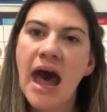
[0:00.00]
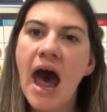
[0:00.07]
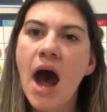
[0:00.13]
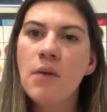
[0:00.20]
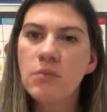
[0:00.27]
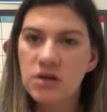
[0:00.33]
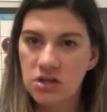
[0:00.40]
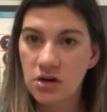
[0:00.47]

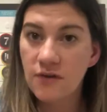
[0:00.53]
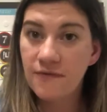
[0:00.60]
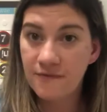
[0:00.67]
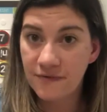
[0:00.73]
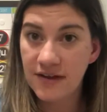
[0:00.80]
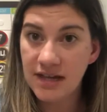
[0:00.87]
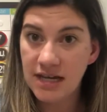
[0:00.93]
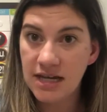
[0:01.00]
And when you're
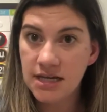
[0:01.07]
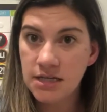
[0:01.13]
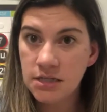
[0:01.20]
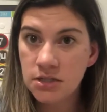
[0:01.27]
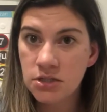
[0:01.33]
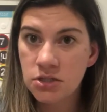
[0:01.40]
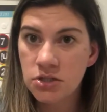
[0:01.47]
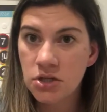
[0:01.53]

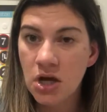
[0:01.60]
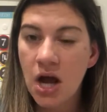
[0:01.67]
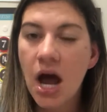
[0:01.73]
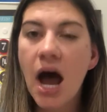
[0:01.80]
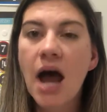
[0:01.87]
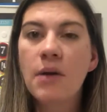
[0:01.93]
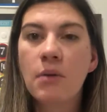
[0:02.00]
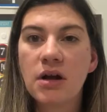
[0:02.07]
finished,
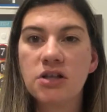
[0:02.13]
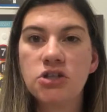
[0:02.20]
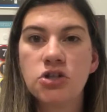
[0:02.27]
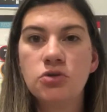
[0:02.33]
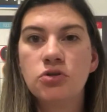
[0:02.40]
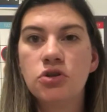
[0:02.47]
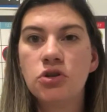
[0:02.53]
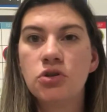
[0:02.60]
I want
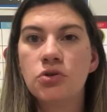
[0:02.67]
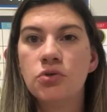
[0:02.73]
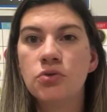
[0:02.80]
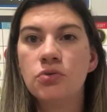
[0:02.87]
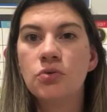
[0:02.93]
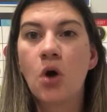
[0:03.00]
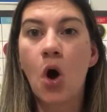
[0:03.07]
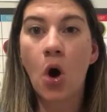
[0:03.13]
you
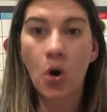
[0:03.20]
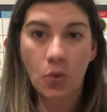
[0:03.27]
to